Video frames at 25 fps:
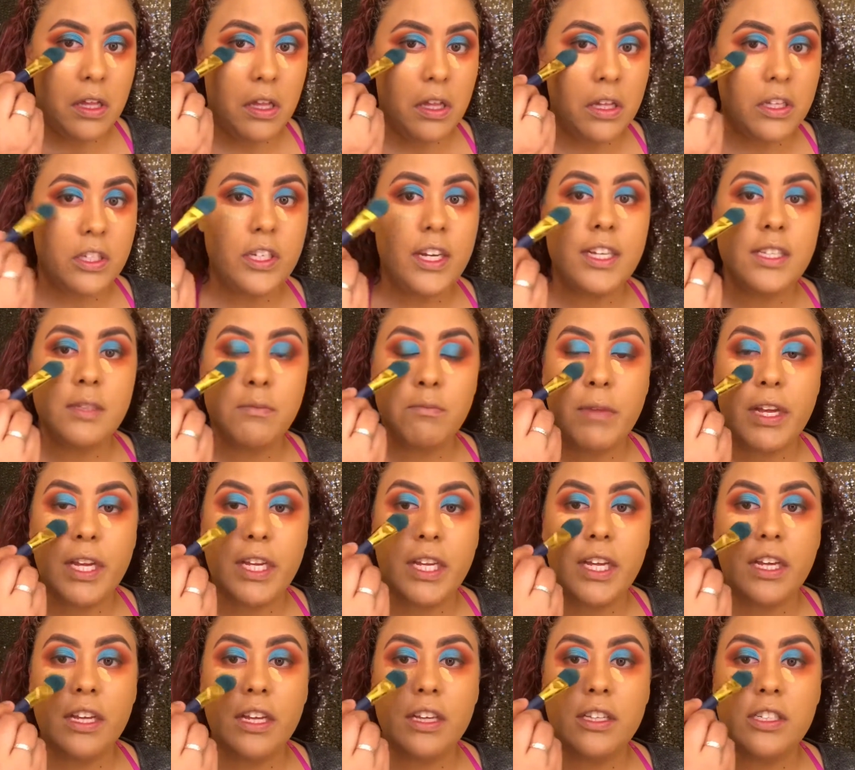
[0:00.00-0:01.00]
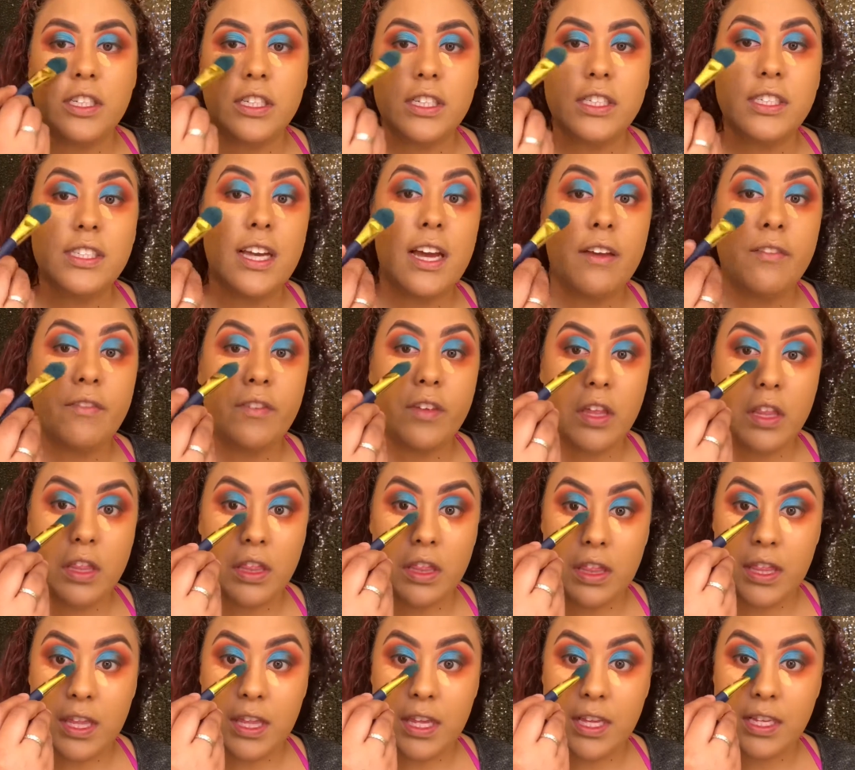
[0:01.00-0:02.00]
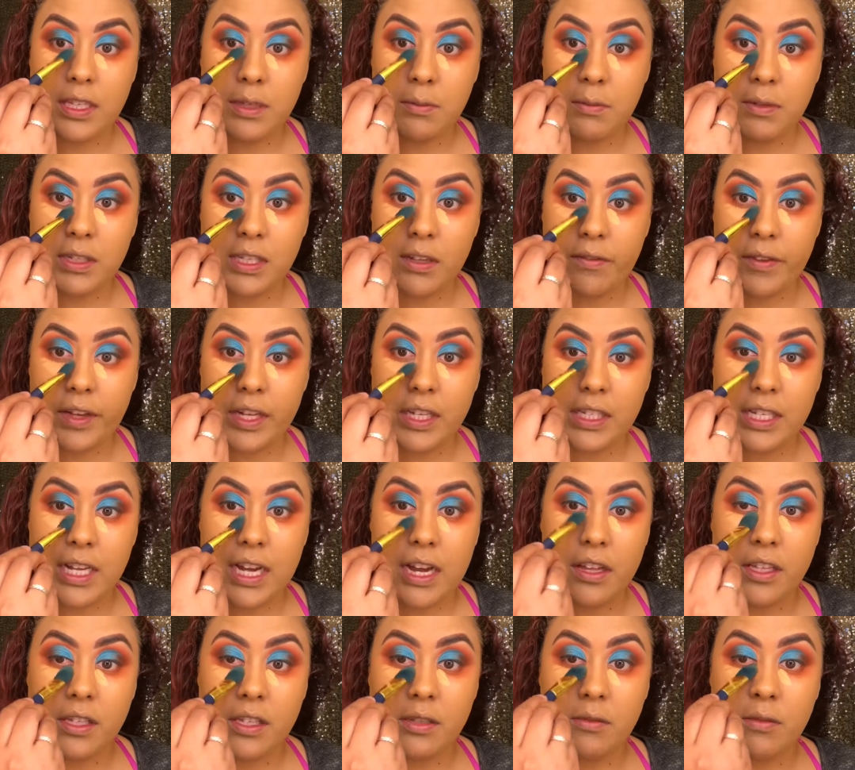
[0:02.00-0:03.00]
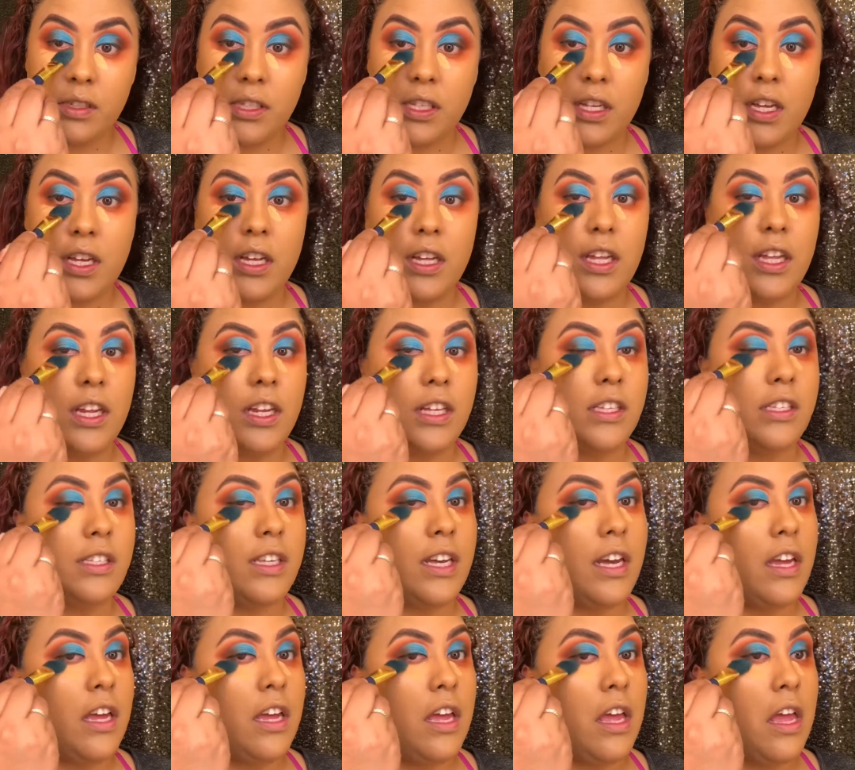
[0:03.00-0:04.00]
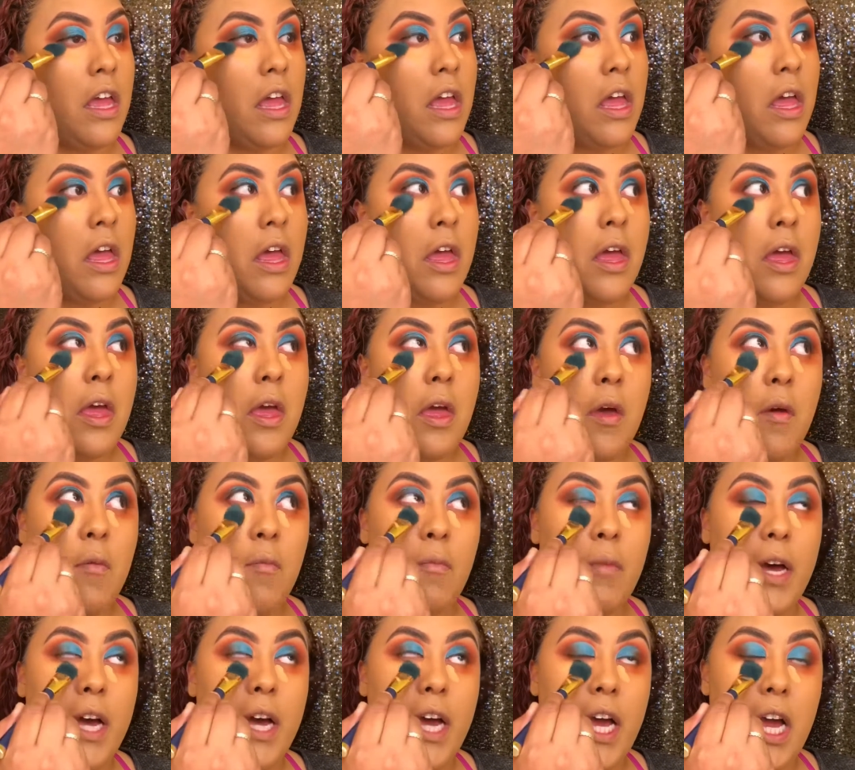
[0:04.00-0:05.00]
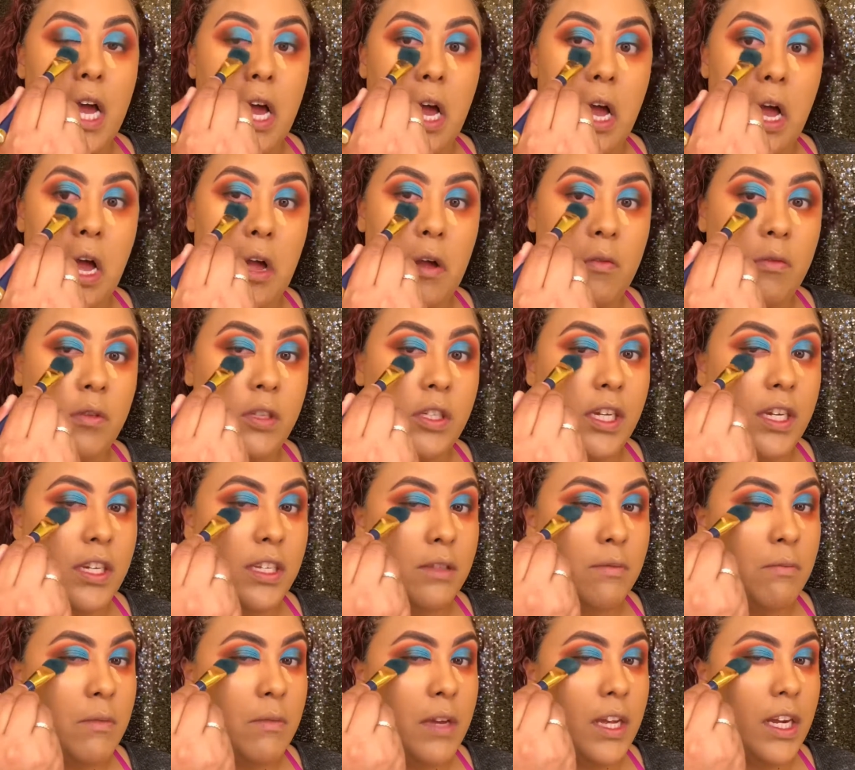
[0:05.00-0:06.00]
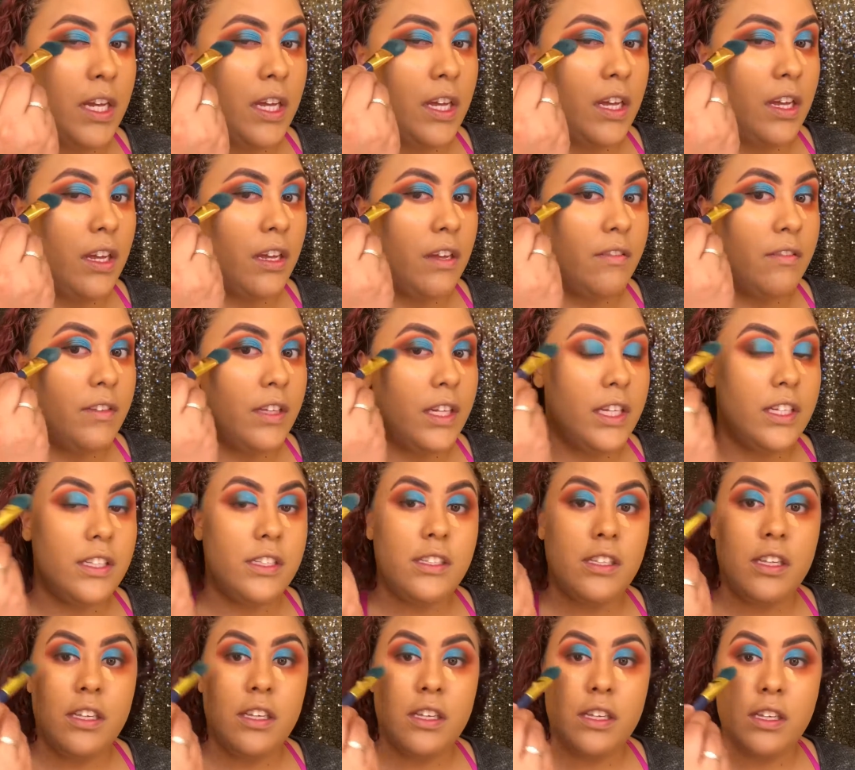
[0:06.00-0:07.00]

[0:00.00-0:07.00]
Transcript: She has many. She doesn't have this specific style. This was in a set. But she has many of these.